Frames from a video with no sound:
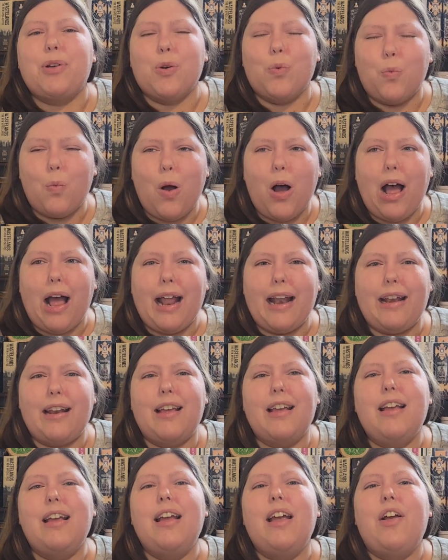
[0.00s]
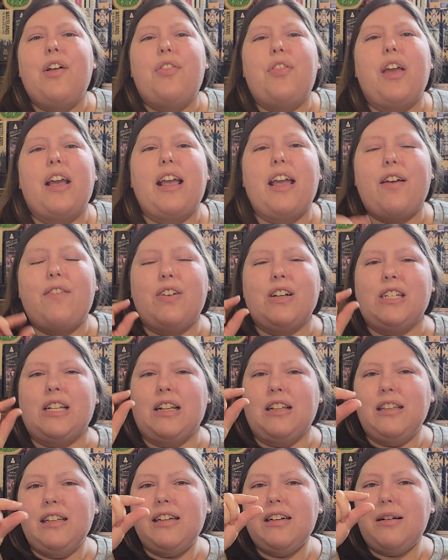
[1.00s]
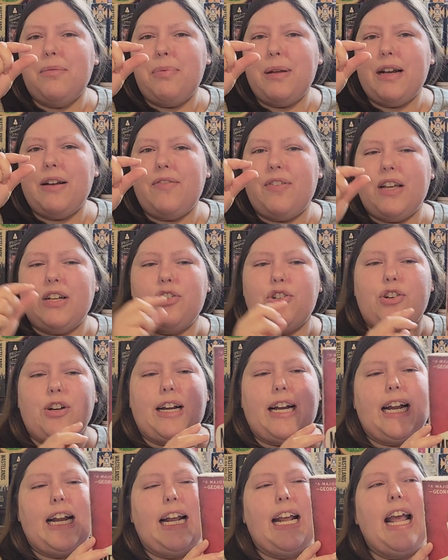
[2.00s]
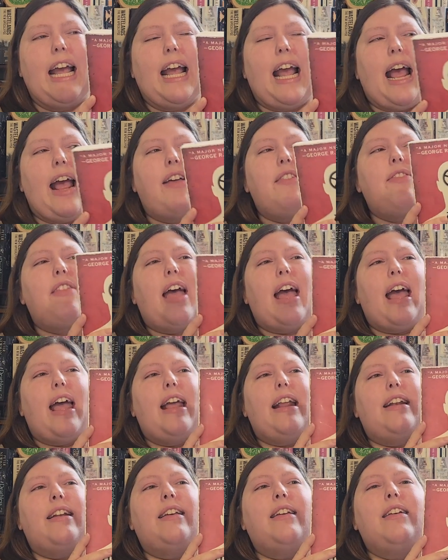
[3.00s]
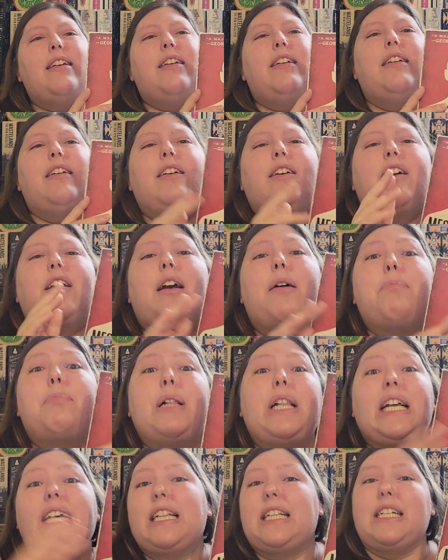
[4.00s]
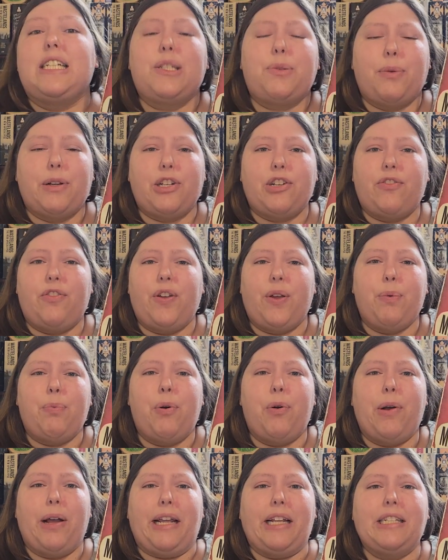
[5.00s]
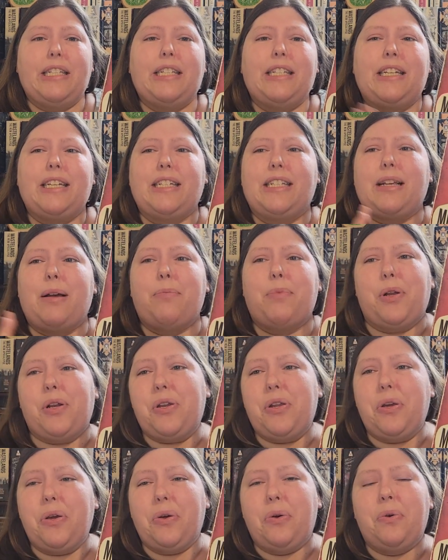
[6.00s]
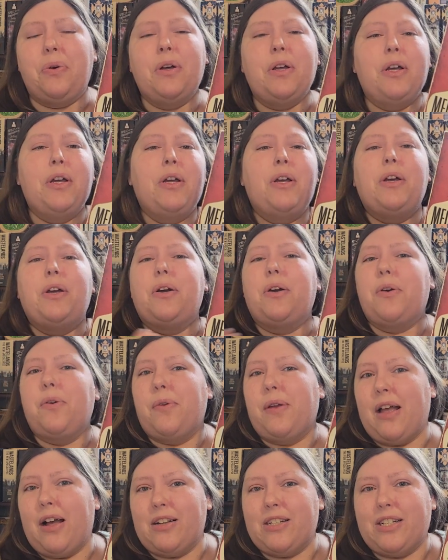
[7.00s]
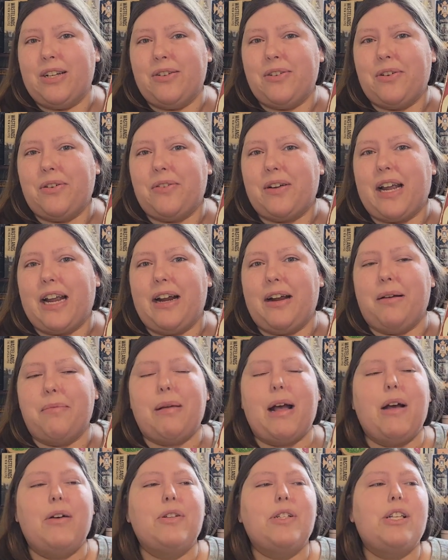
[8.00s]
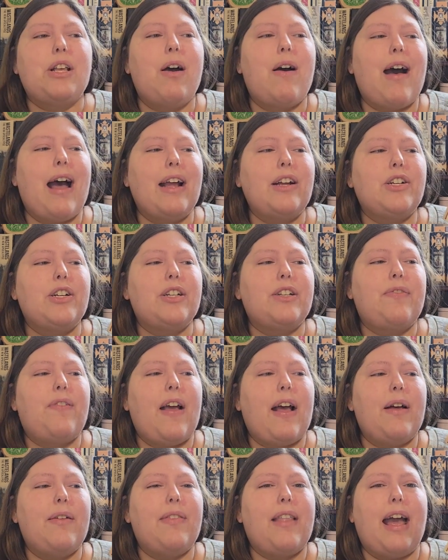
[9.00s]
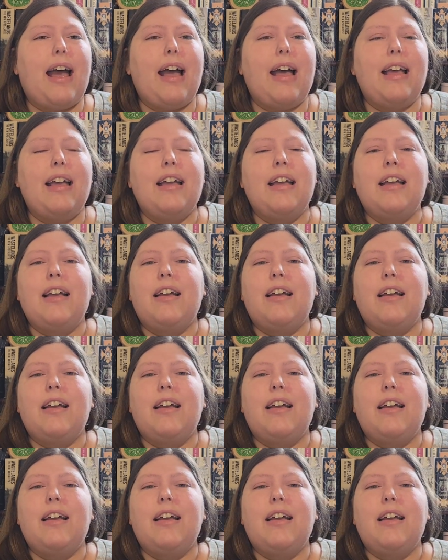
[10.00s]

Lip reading: 1, they gave us a little bit of intrigue and then completely switched viewpoints to someone new who we also don't care about. So I just found that